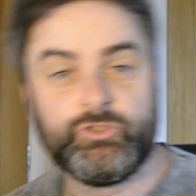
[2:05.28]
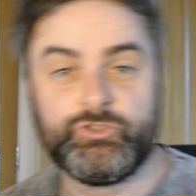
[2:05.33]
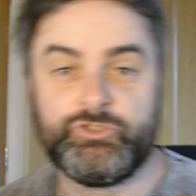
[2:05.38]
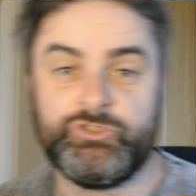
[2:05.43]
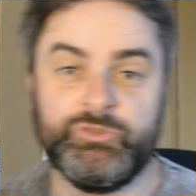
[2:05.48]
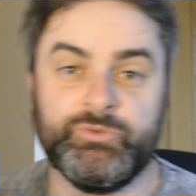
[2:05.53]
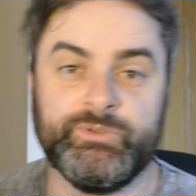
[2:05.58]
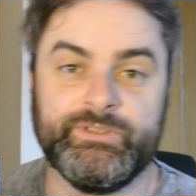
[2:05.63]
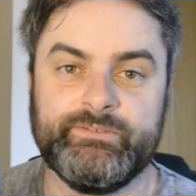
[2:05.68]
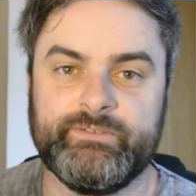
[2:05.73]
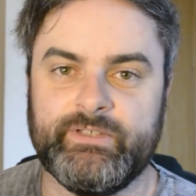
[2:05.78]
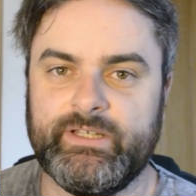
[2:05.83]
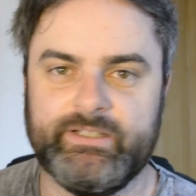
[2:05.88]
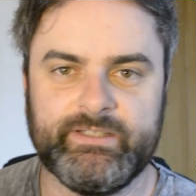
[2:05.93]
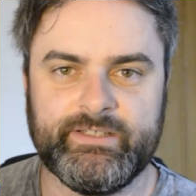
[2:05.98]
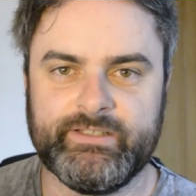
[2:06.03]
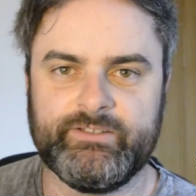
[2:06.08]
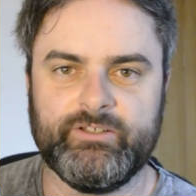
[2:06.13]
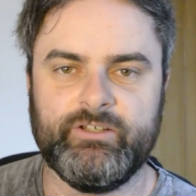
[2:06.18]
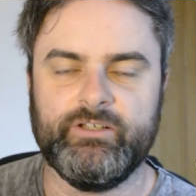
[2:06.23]
shoe in, I
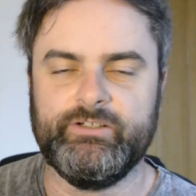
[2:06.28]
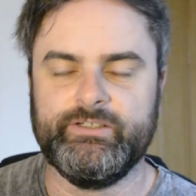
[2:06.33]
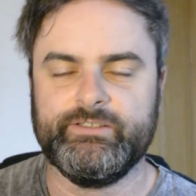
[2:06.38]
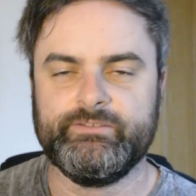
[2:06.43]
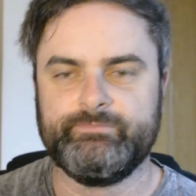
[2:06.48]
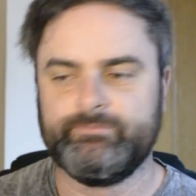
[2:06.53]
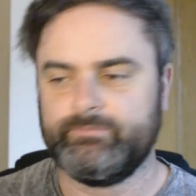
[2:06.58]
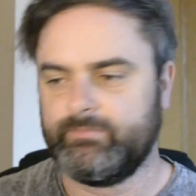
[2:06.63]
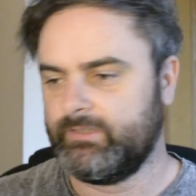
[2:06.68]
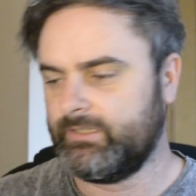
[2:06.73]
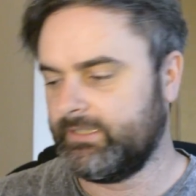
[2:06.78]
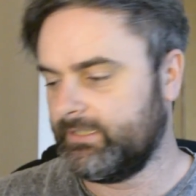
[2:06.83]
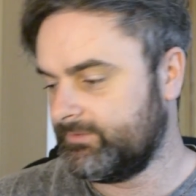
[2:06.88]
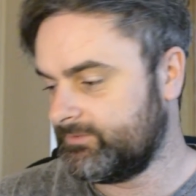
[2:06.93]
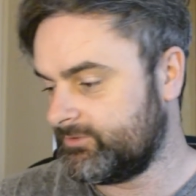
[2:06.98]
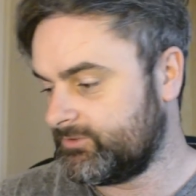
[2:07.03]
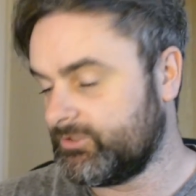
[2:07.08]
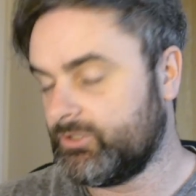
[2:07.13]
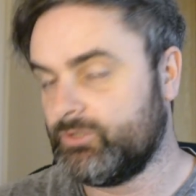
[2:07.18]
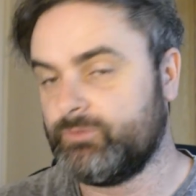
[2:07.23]
didn't get the other in.
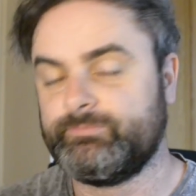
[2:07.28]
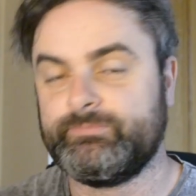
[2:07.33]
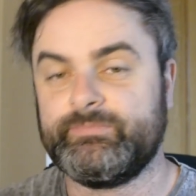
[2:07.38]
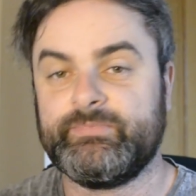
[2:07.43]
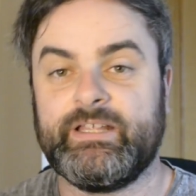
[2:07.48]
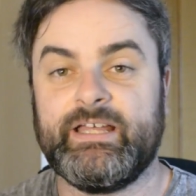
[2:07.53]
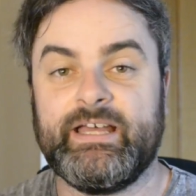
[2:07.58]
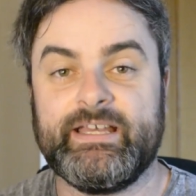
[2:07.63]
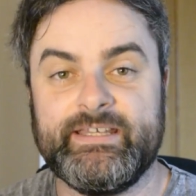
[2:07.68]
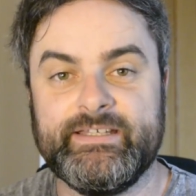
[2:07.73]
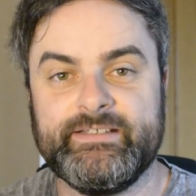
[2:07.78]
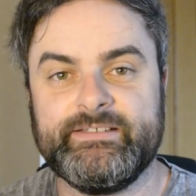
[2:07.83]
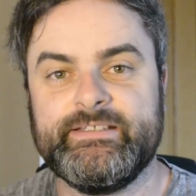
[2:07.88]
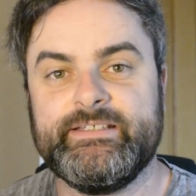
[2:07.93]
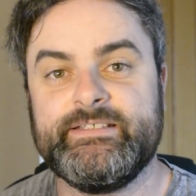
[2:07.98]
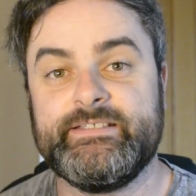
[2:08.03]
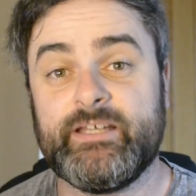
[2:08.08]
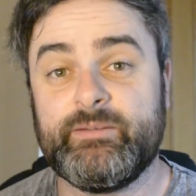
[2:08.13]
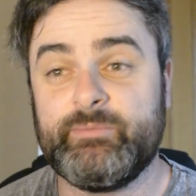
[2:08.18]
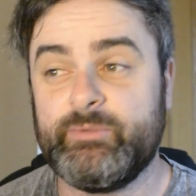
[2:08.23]
So again,
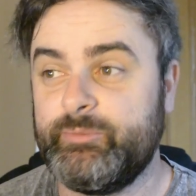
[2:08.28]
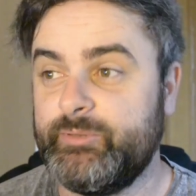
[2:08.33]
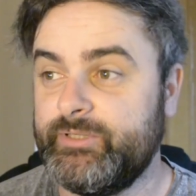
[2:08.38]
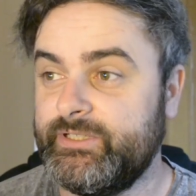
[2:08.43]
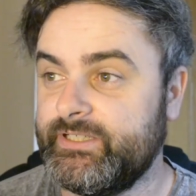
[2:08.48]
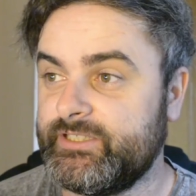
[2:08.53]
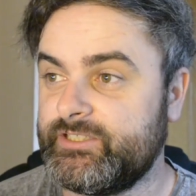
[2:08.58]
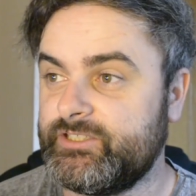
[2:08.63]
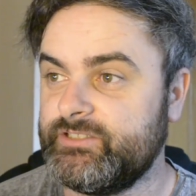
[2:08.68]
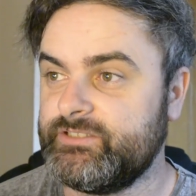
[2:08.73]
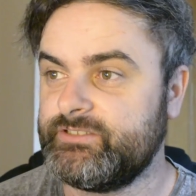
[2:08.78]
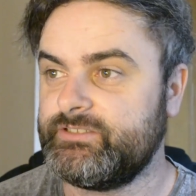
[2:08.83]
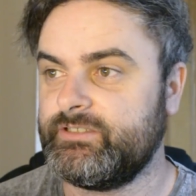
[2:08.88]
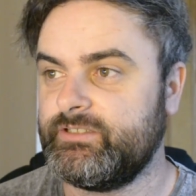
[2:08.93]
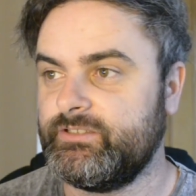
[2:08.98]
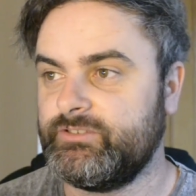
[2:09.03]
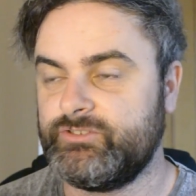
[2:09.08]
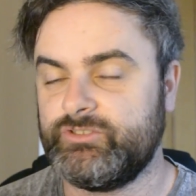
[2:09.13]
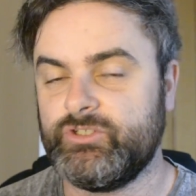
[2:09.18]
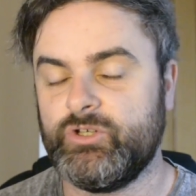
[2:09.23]
these are my predictions.
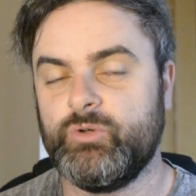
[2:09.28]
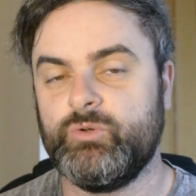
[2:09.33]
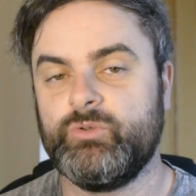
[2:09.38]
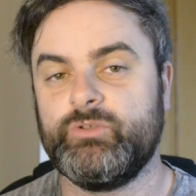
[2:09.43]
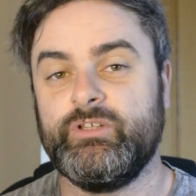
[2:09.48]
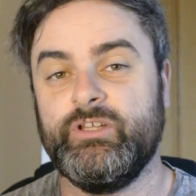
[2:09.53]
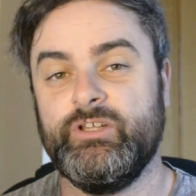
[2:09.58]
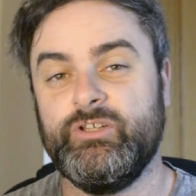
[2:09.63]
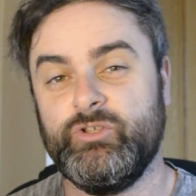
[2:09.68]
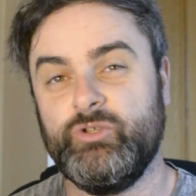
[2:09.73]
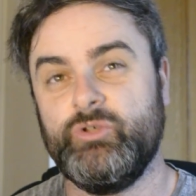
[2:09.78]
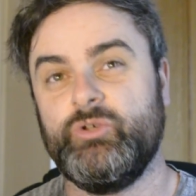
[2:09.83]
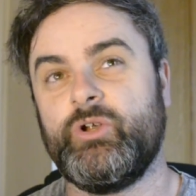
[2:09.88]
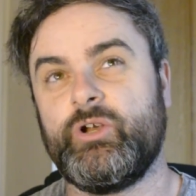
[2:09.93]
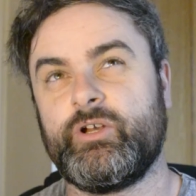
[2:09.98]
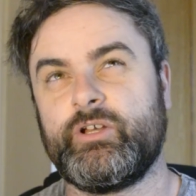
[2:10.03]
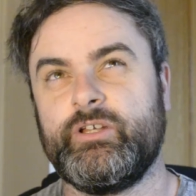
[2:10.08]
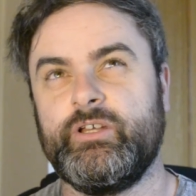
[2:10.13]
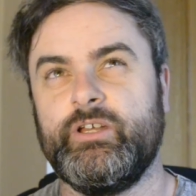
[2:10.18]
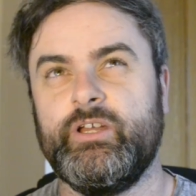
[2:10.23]
So the New
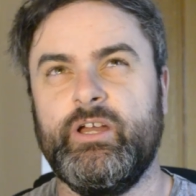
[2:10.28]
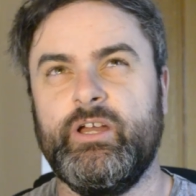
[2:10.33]
York